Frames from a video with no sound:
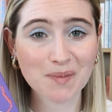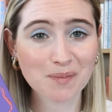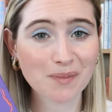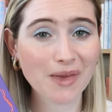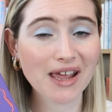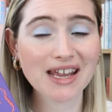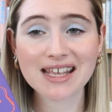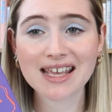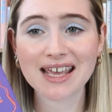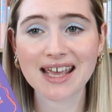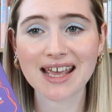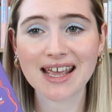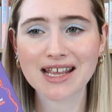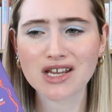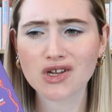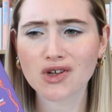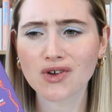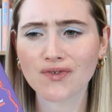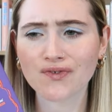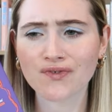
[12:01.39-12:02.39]

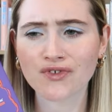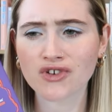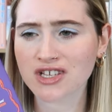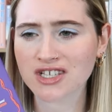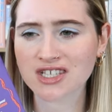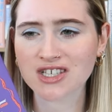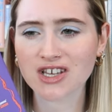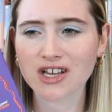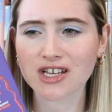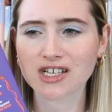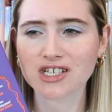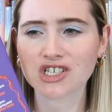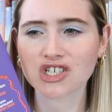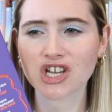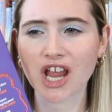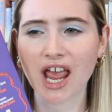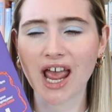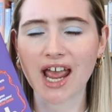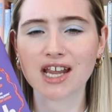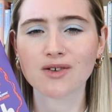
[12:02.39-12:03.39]
making for
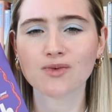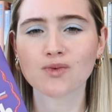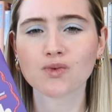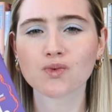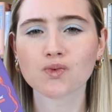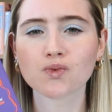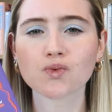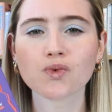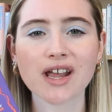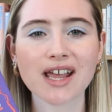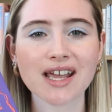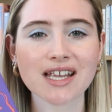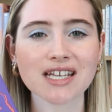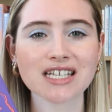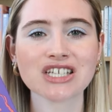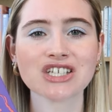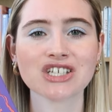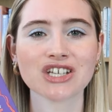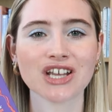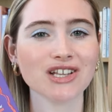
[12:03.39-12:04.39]
such a
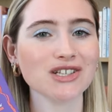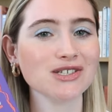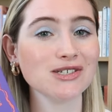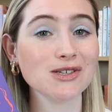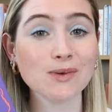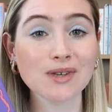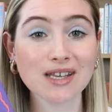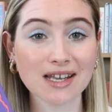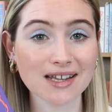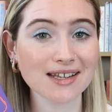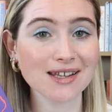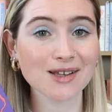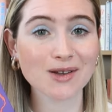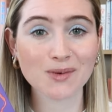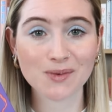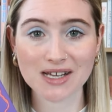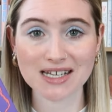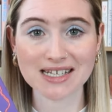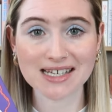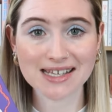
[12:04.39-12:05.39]
rich and unique
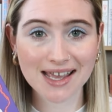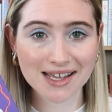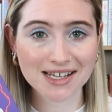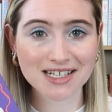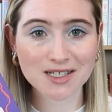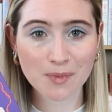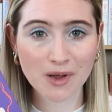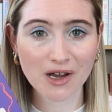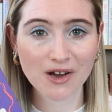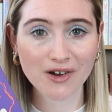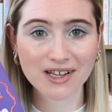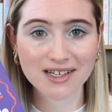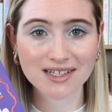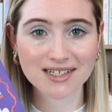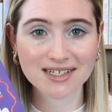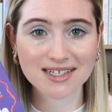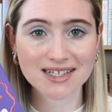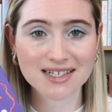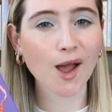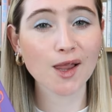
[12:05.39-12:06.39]
reading
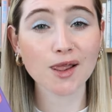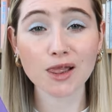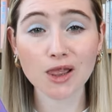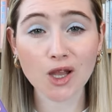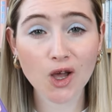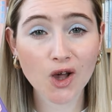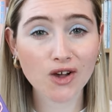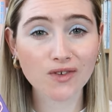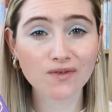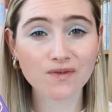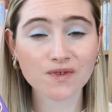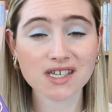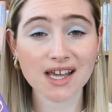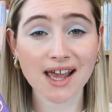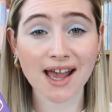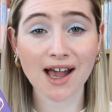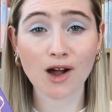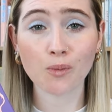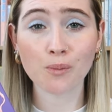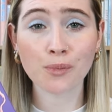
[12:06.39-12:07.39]
experience. I loved
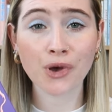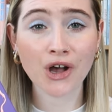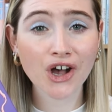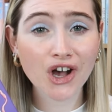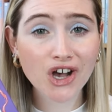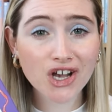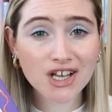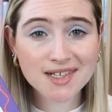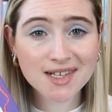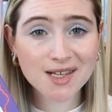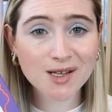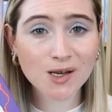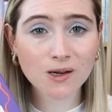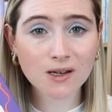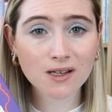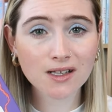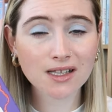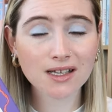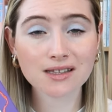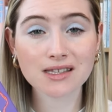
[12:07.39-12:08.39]
how
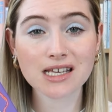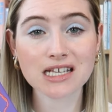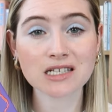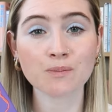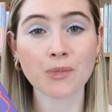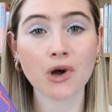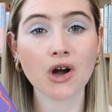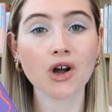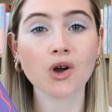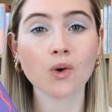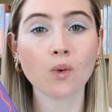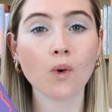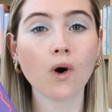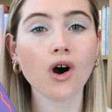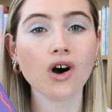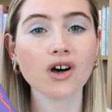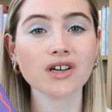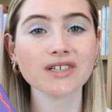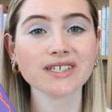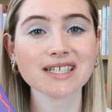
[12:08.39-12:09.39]
personal this book
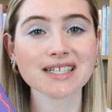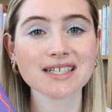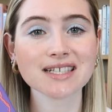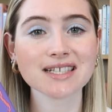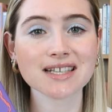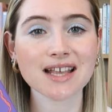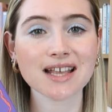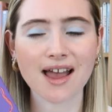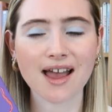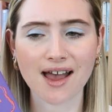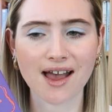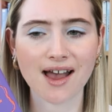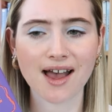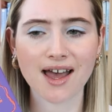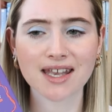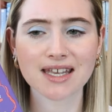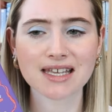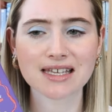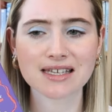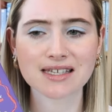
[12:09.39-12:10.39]
was
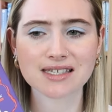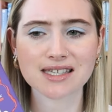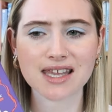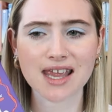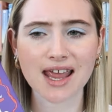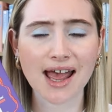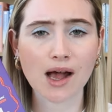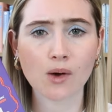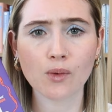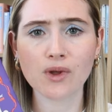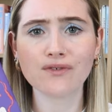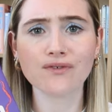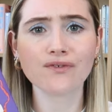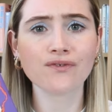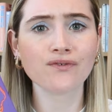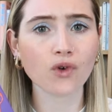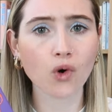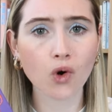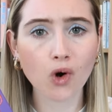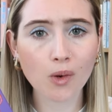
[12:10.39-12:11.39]
and how
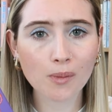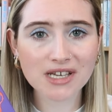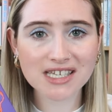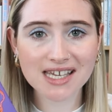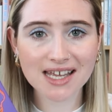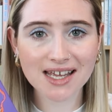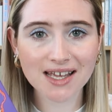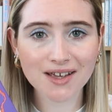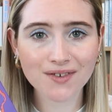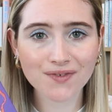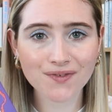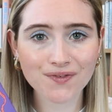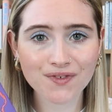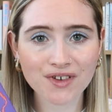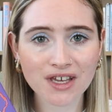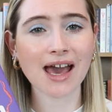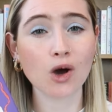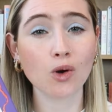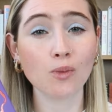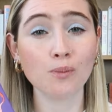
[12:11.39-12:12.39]
informative,
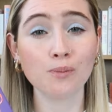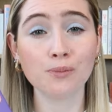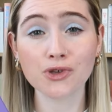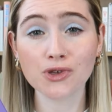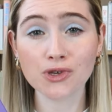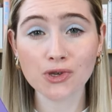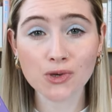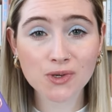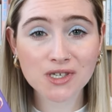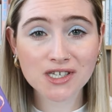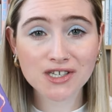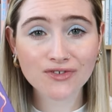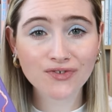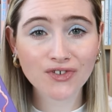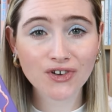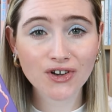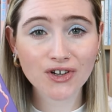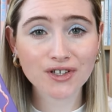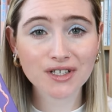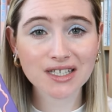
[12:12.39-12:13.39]
how
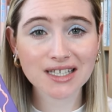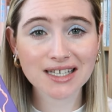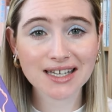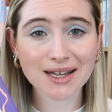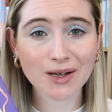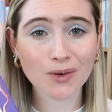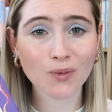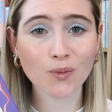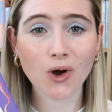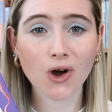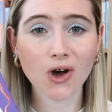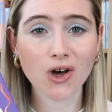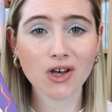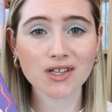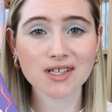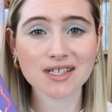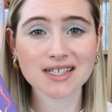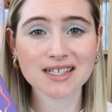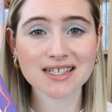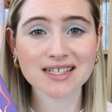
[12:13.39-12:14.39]
beautiful it
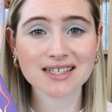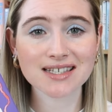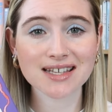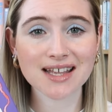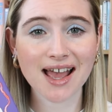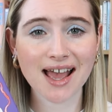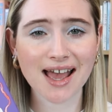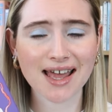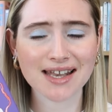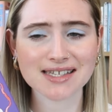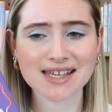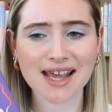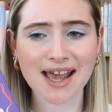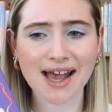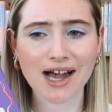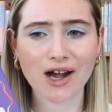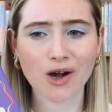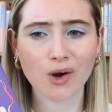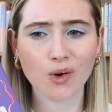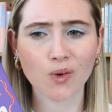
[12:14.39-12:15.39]
was, and
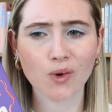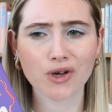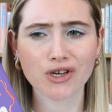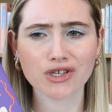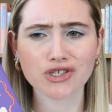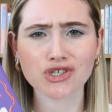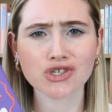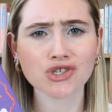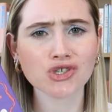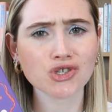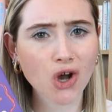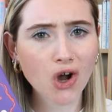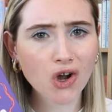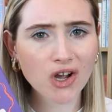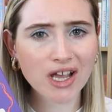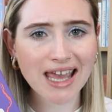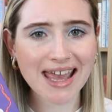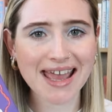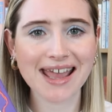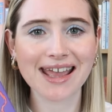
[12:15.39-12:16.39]
how
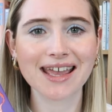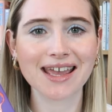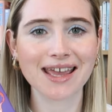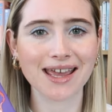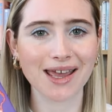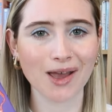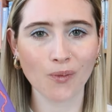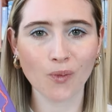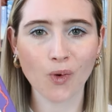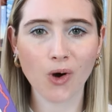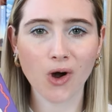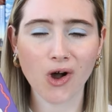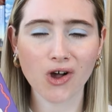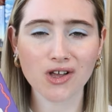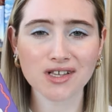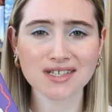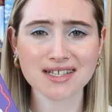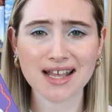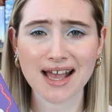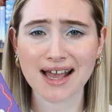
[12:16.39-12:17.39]
shocking it
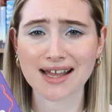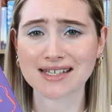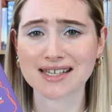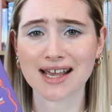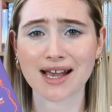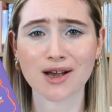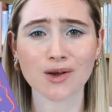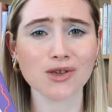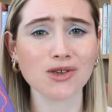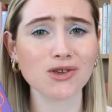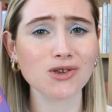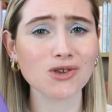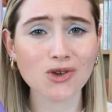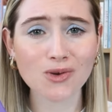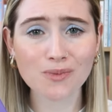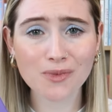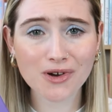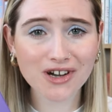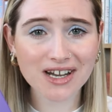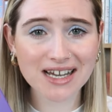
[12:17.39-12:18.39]
was, and how
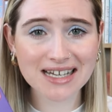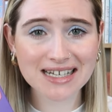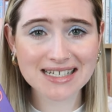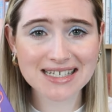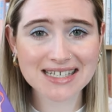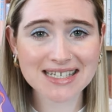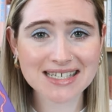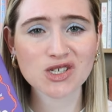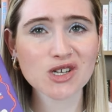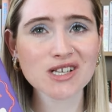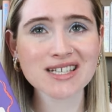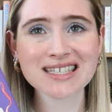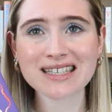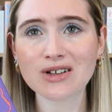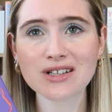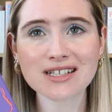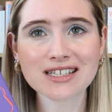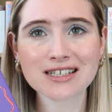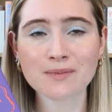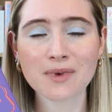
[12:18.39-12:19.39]
humorous, and just
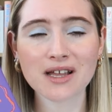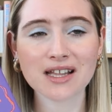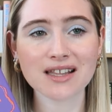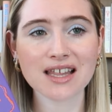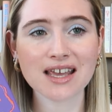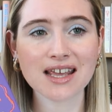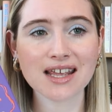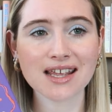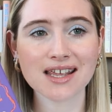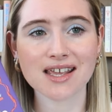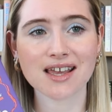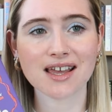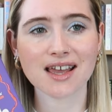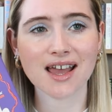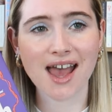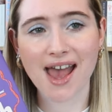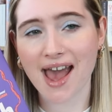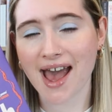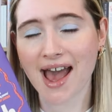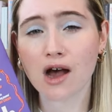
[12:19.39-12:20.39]
ultimately
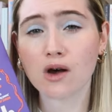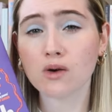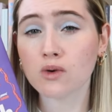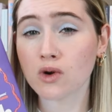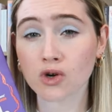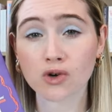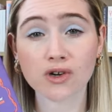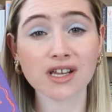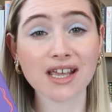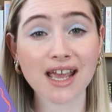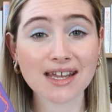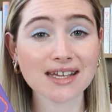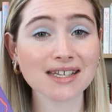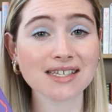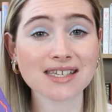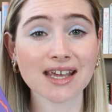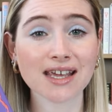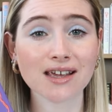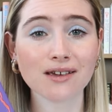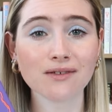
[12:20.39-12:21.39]
how
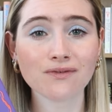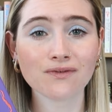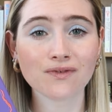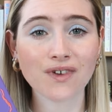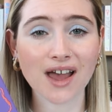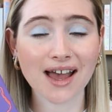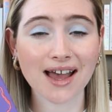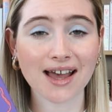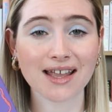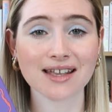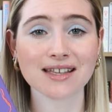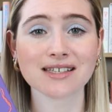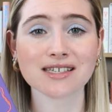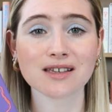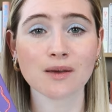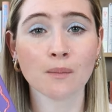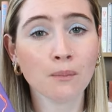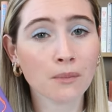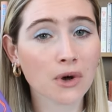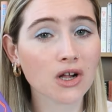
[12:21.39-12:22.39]
creative and
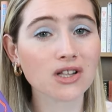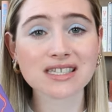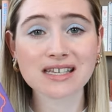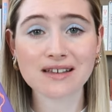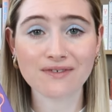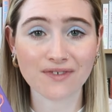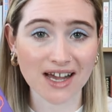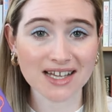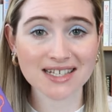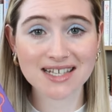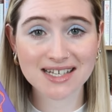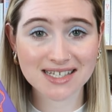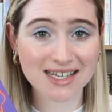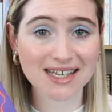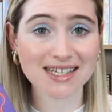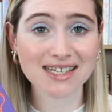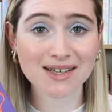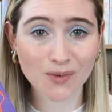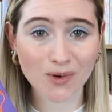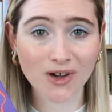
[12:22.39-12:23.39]

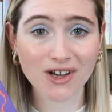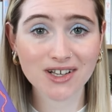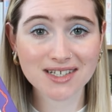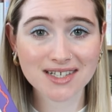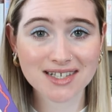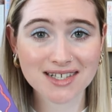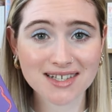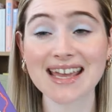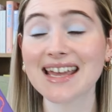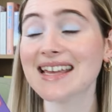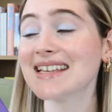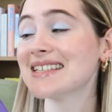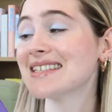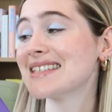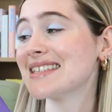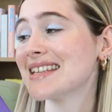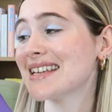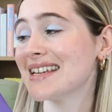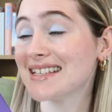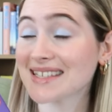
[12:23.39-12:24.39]
multifaceted it was. This
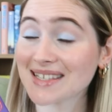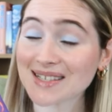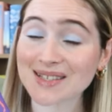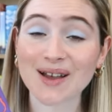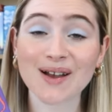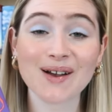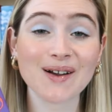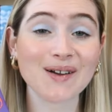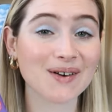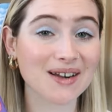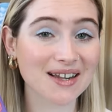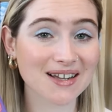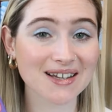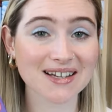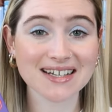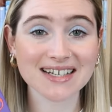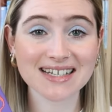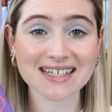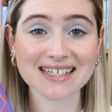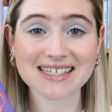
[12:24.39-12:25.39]
is so
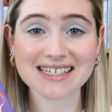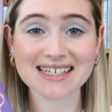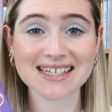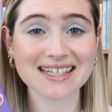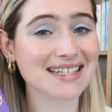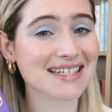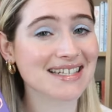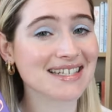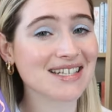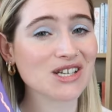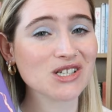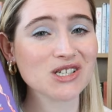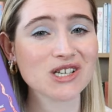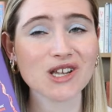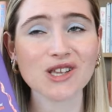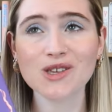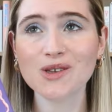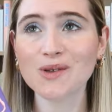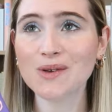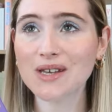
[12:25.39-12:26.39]
good. Such a
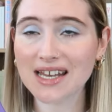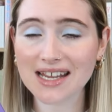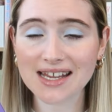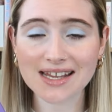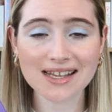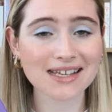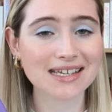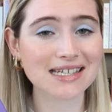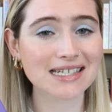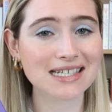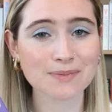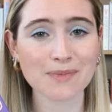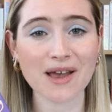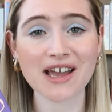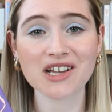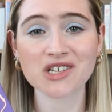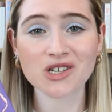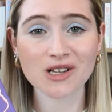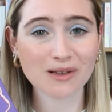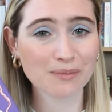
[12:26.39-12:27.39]
unique,
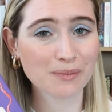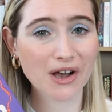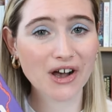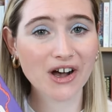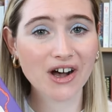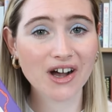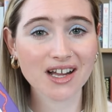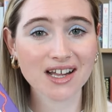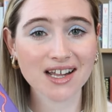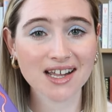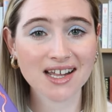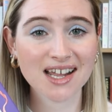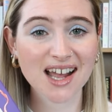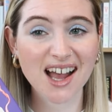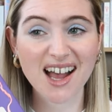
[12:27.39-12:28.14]
special book.